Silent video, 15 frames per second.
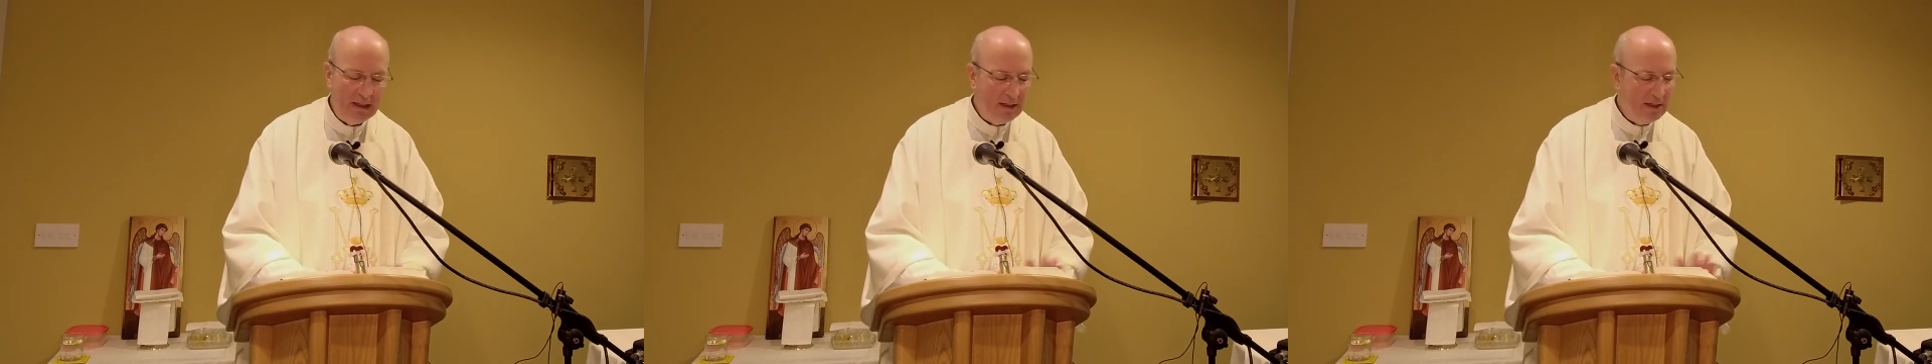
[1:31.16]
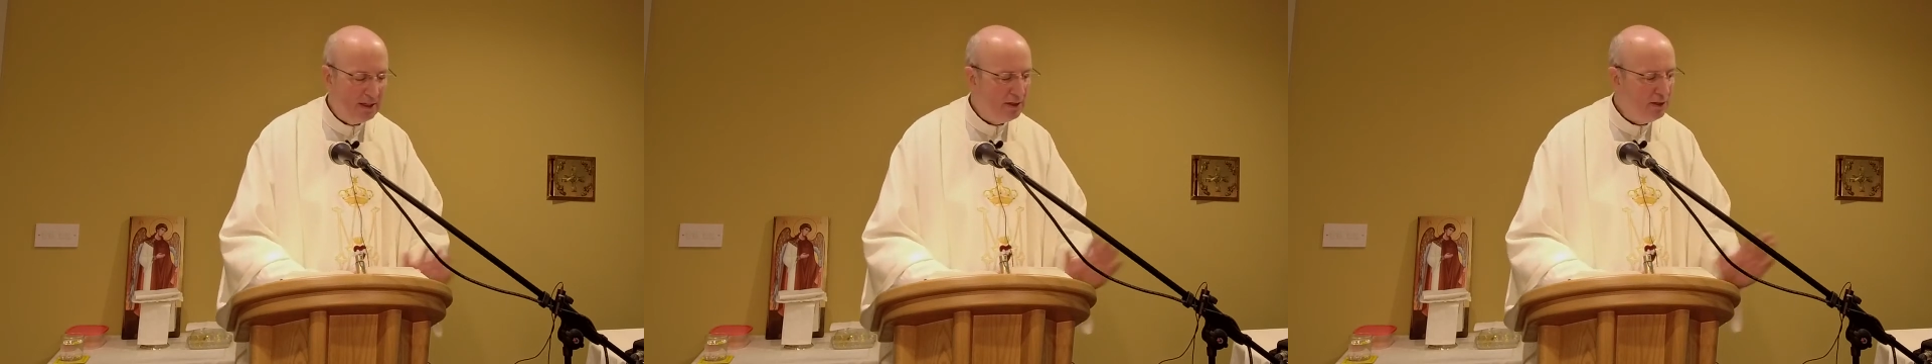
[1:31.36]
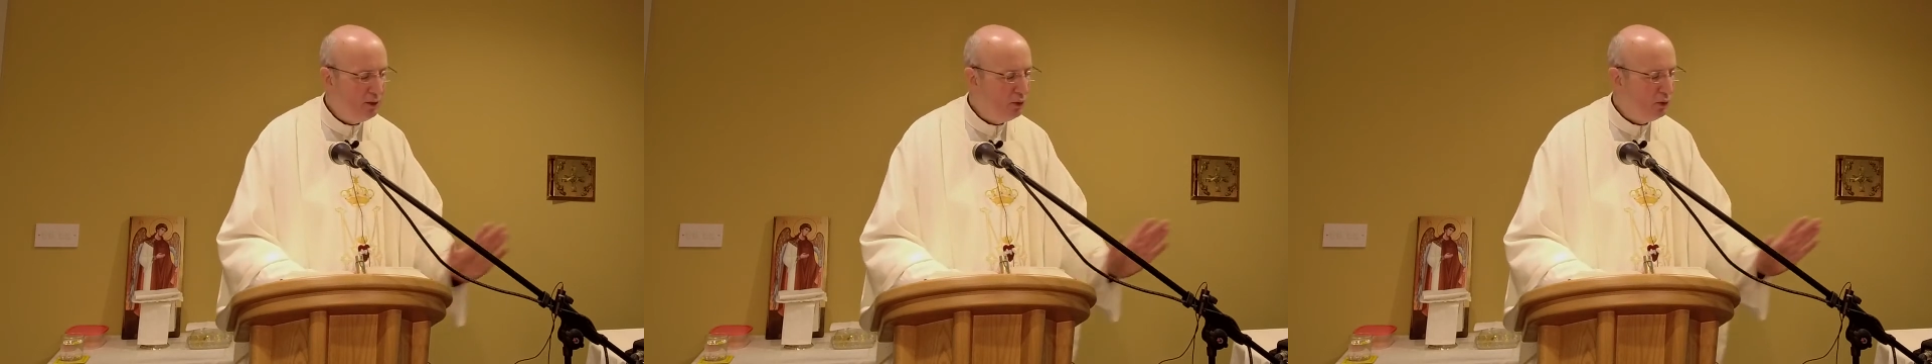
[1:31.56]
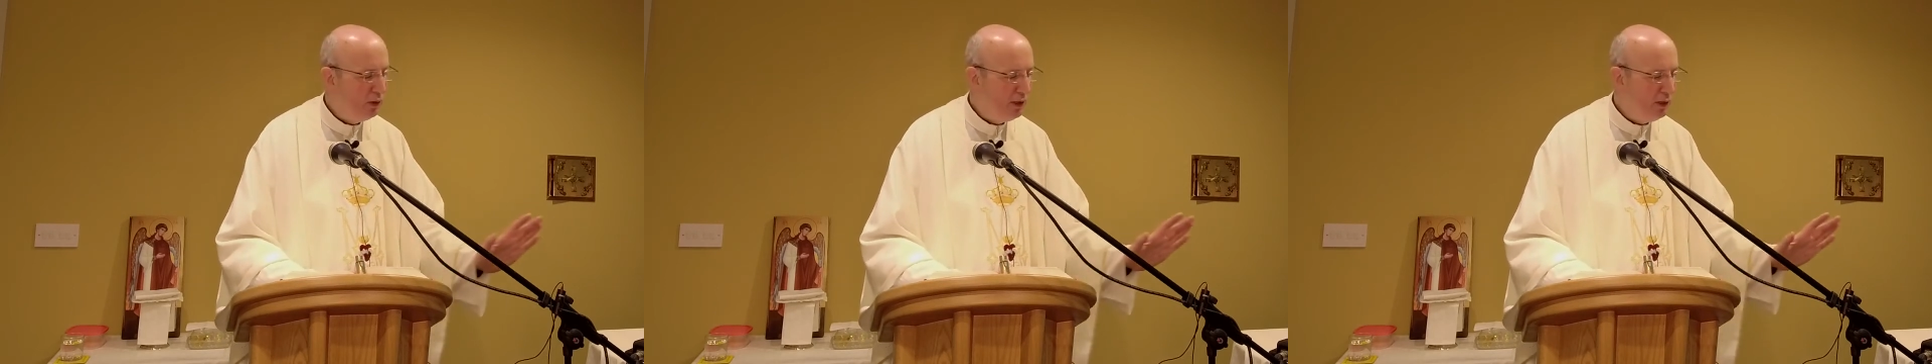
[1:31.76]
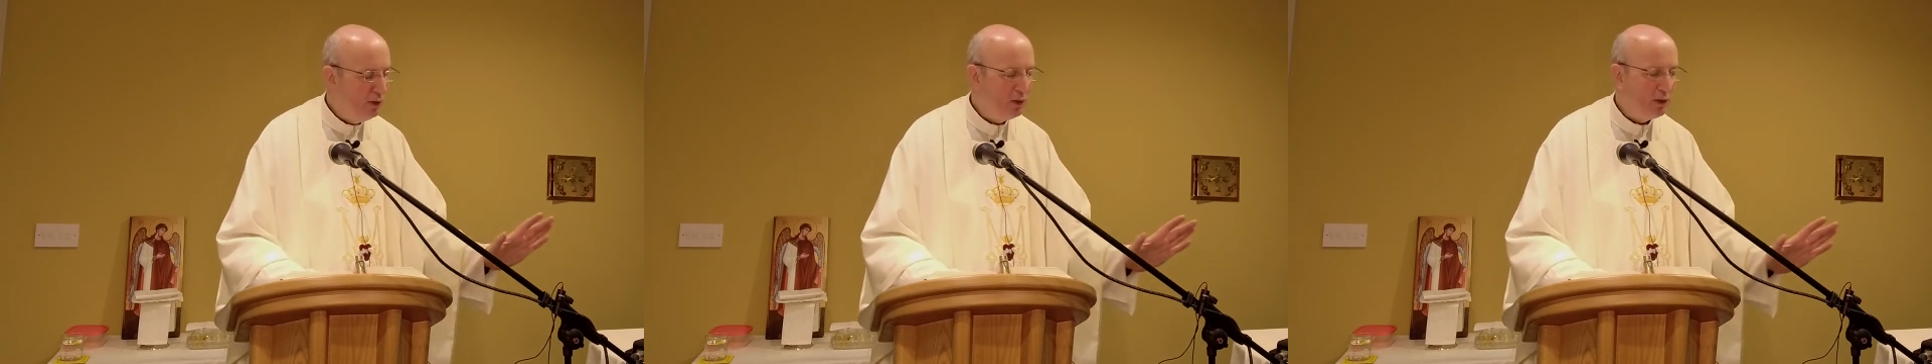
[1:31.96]
and the Holy
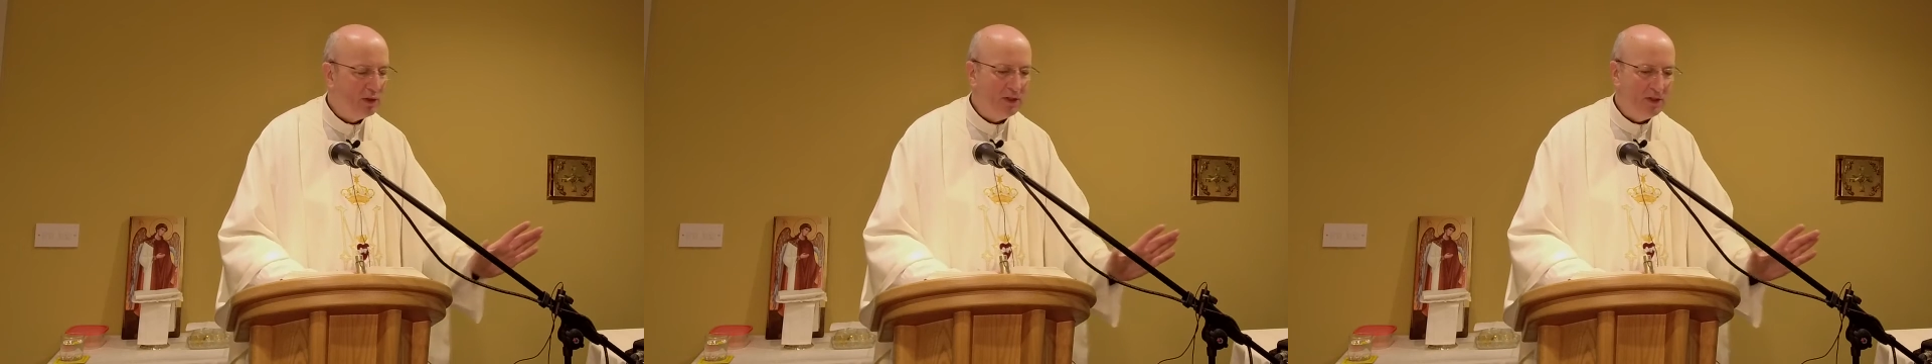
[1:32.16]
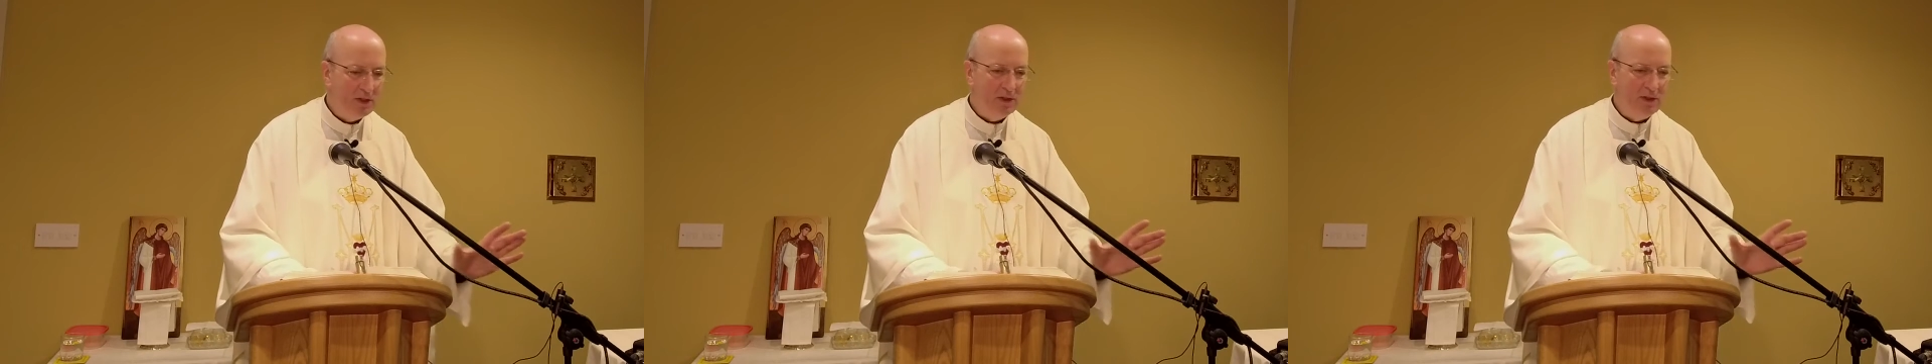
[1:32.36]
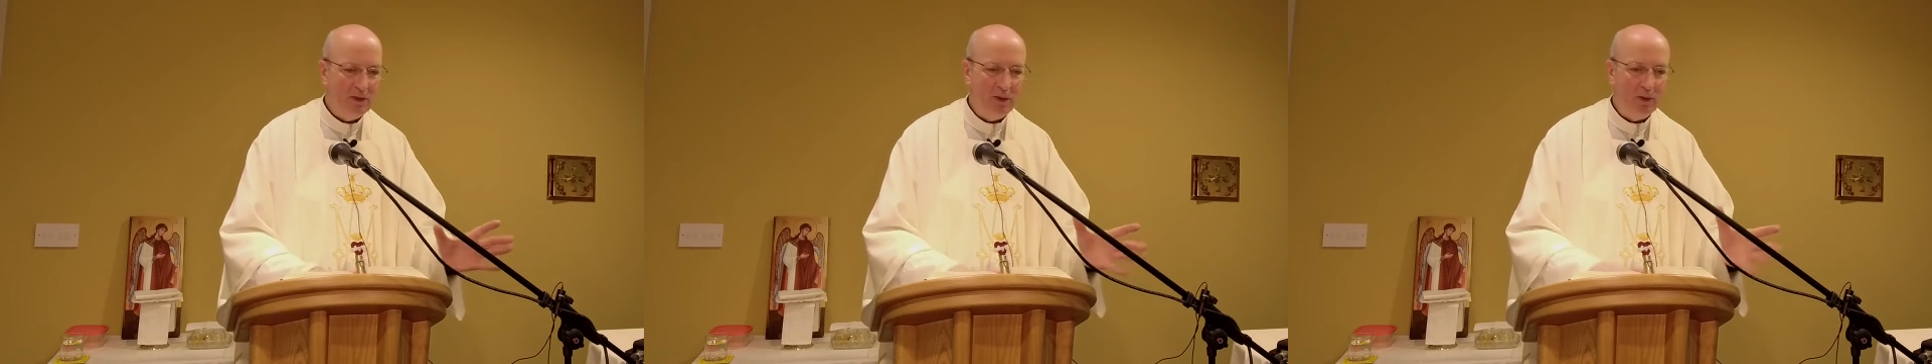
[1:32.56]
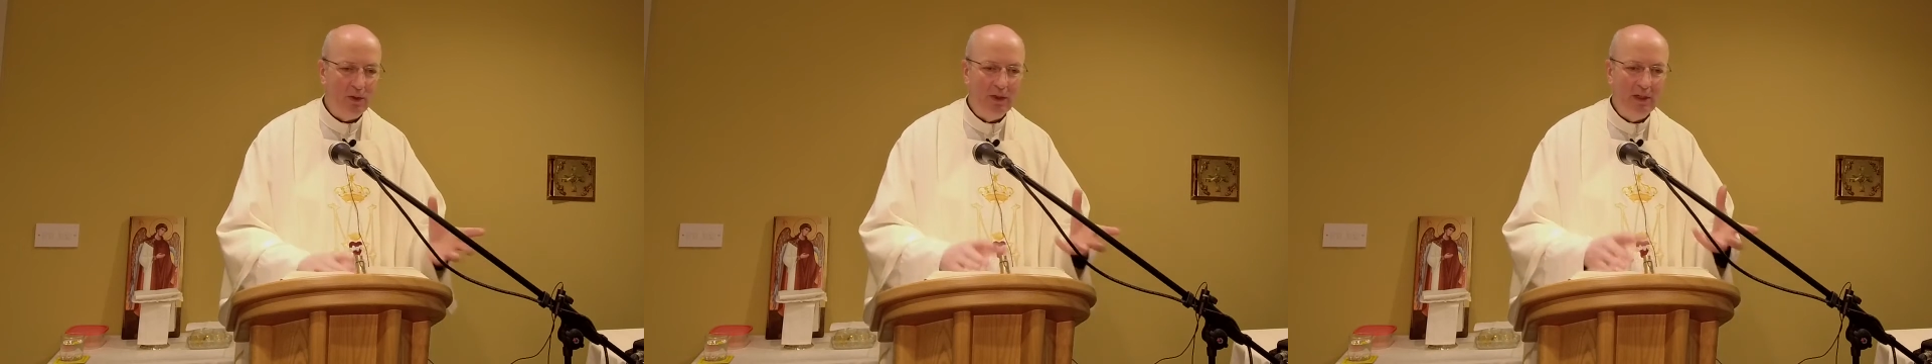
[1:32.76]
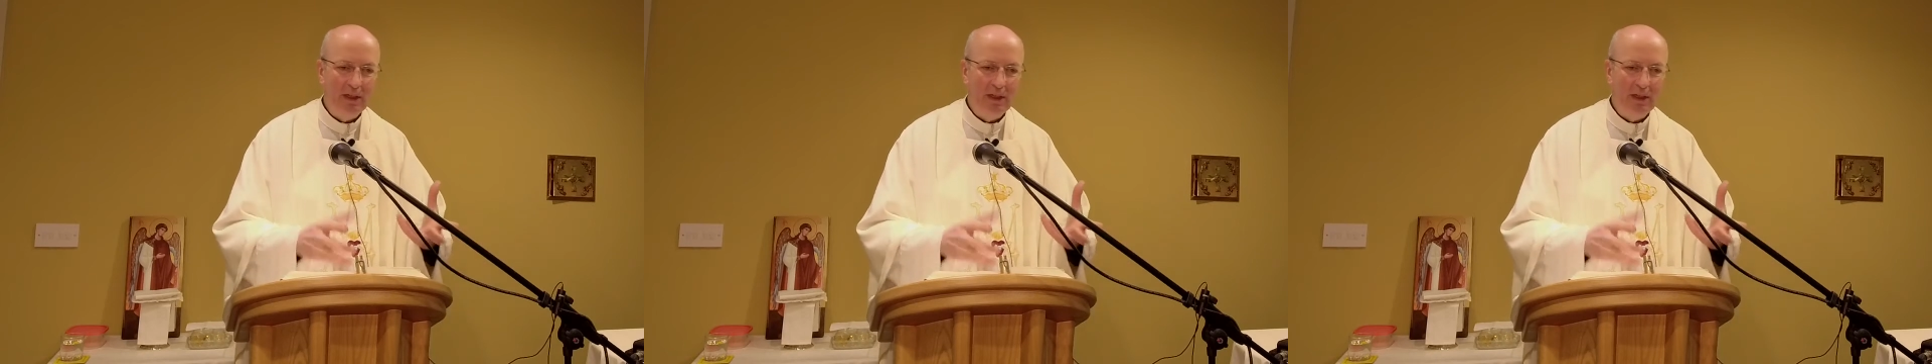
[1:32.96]
Eucharist too.